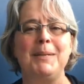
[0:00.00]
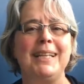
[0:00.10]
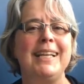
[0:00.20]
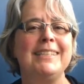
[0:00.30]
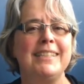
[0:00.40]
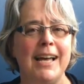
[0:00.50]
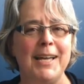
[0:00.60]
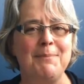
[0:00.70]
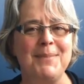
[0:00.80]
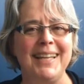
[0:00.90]
less
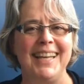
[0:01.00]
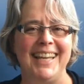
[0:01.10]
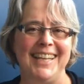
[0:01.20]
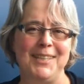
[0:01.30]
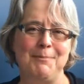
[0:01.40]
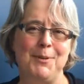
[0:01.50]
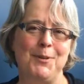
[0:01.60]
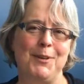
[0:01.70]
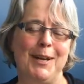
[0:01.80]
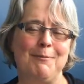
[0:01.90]
time in the
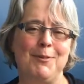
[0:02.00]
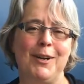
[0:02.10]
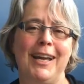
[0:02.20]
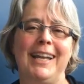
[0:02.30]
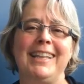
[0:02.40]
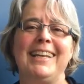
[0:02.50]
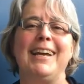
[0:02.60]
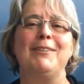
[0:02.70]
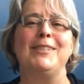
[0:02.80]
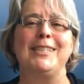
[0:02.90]
program for anything
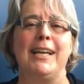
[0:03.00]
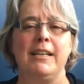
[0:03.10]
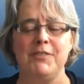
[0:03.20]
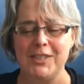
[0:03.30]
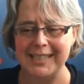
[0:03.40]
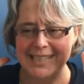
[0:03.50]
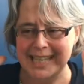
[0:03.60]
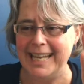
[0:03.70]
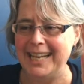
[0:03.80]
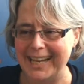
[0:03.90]
outside of just
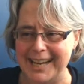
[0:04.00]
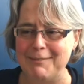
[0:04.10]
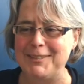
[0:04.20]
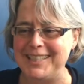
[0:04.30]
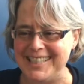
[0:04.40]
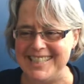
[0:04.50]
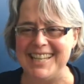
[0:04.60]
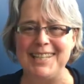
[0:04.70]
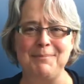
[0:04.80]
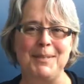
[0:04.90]
getting everything
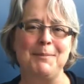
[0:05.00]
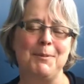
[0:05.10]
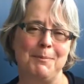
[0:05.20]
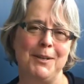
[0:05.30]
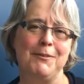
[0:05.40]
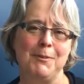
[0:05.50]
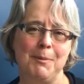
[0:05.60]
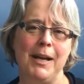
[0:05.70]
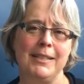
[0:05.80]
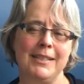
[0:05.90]
done and being prepared for
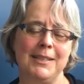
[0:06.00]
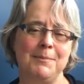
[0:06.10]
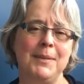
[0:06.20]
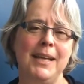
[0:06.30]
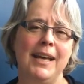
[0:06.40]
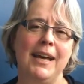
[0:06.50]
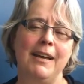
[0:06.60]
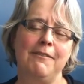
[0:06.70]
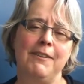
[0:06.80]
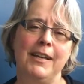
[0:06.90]
practicum.
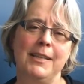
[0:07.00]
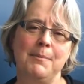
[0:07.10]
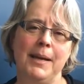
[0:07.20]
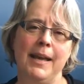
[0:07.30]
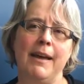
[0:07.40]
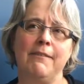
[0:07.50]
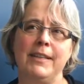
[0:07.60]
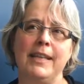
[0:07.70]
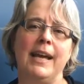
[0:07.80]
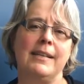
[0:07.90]
I find that by
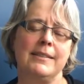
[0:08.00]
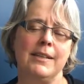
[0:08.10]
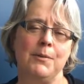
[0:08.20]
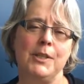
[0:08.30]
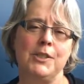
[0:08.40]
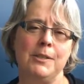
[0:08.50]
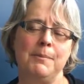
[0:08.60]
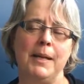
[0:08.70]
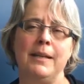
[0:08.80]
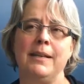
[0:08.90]
having the Ask a Question
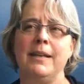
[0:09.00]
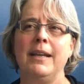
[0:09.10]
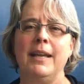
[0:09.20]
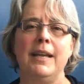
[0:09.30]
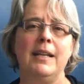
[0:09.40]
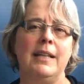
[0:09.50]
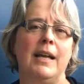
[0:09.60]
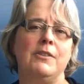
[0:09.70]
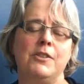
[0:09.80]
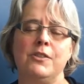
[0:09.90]
button, it
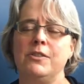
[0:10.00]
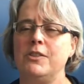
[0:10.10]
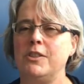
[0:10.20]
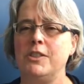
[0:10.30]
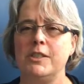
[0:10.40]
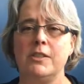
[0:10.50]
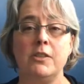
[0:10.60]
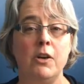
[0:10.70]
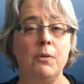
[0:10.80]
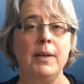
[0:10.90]
allows students to just
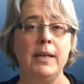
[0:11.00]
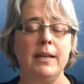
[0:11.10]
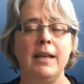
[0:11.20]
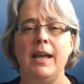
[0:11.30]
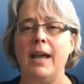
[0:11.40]
go in,